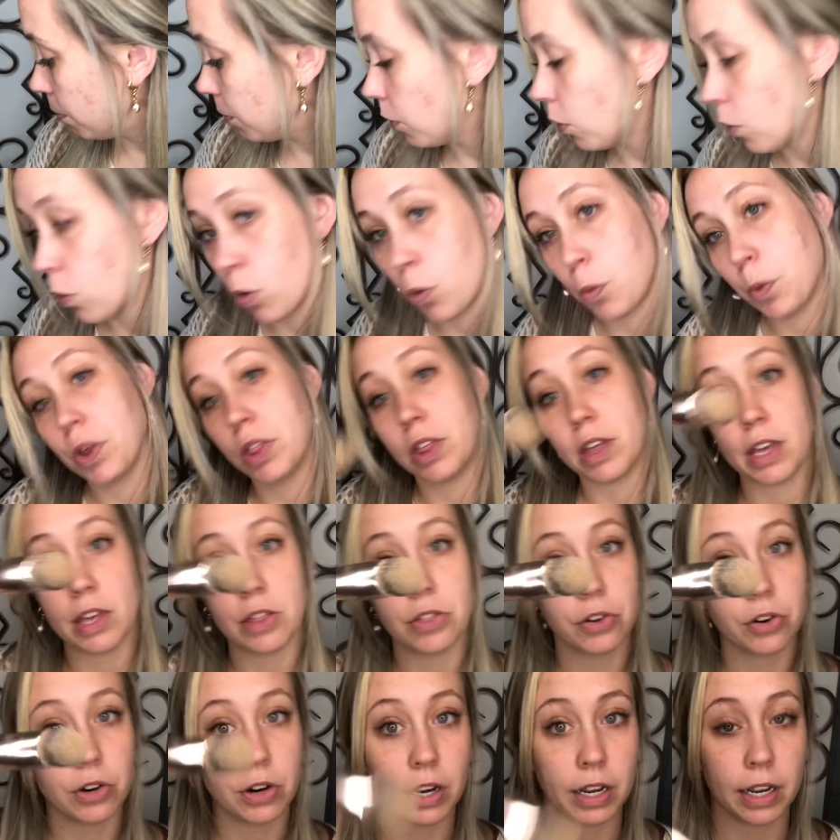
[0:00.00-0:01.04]
or with
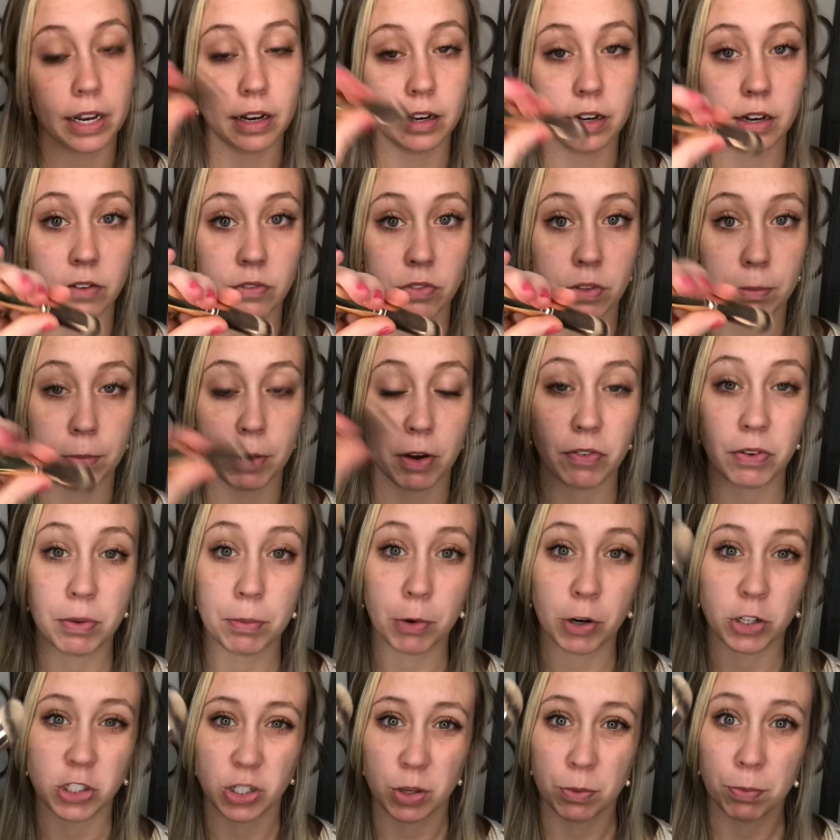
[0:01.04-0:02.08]
either end of the Buffy
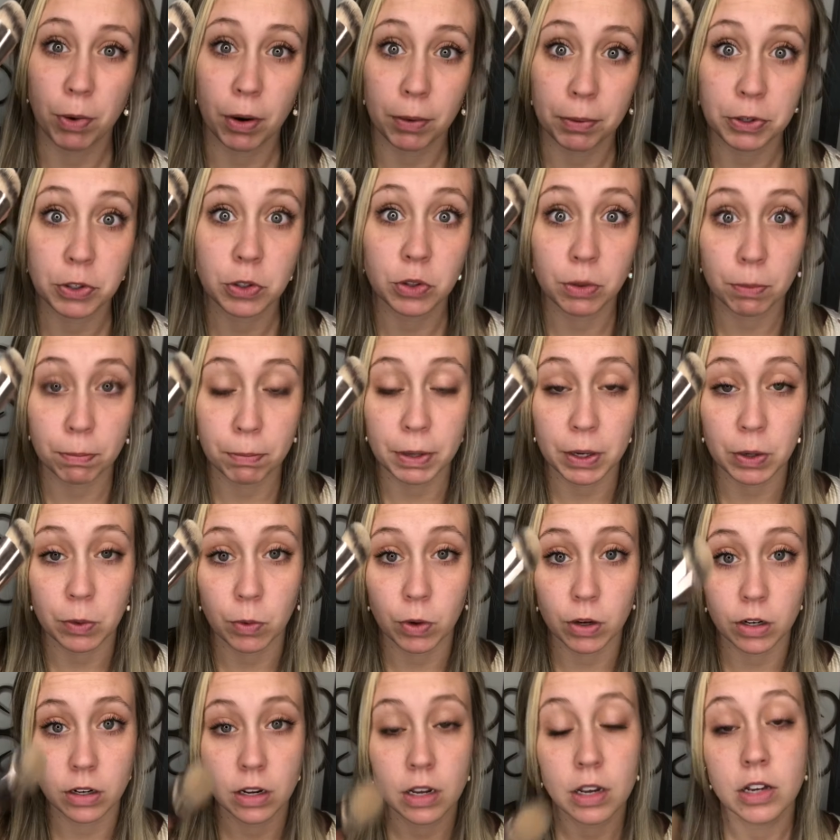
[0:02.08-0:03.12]
brush. I'd probably do the big
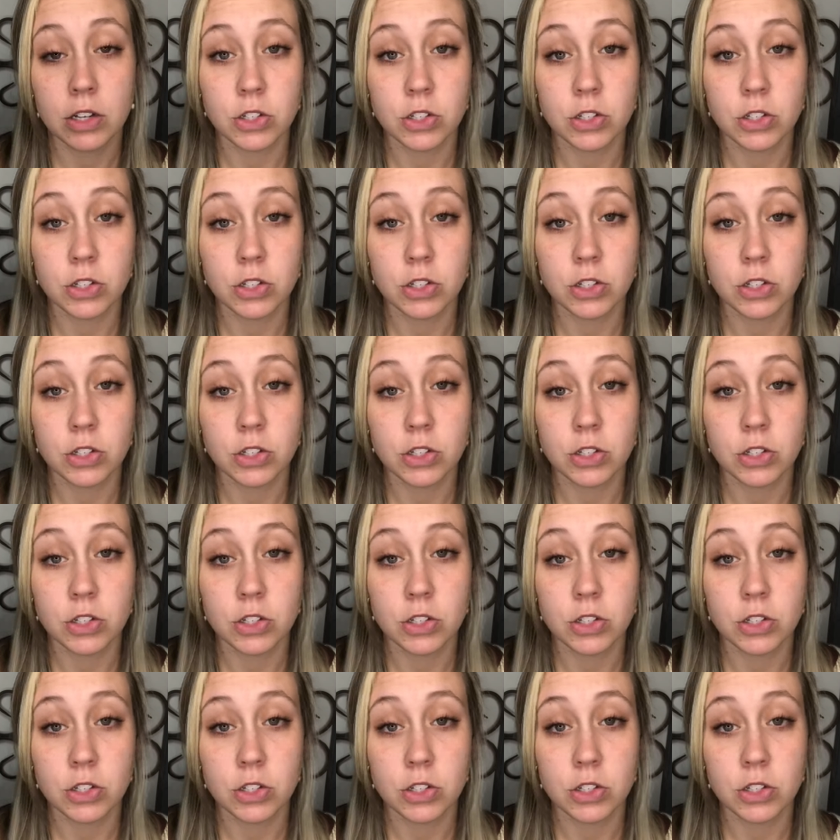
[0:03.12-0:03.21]
one.